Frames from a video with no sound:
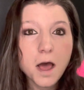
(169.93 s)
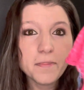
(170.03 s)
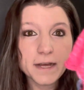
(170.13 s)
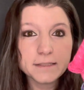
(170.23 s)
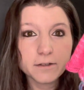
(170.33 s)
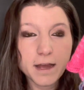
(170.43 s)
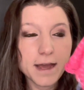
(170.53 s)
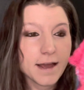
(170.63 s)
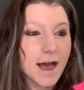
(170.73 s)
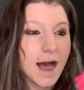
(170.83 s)
That's
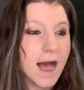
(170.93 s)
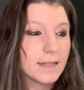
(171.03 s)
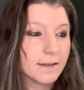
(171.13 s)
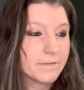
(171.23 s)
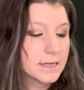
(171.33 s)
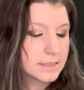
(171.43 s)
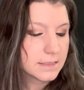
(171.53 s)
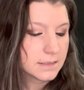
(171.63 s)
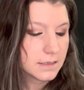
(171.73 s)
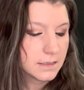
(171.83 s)
okay. I love
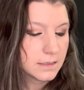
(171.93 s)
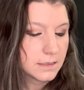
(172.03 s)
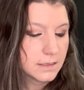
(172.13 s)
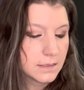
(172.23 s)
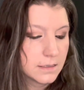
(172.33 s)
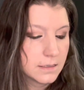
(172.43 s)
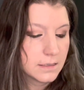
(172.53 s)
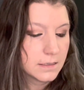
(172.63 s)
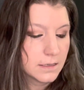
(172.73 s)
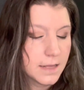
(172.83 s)
this.
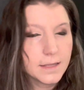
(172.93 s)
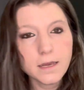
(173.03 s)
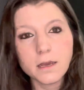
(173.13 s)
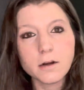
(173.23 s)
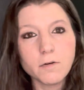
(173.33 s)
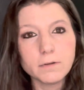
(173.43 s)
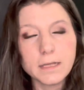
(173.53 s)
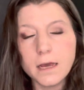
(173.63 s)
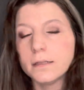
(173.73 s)
I think it could go with that.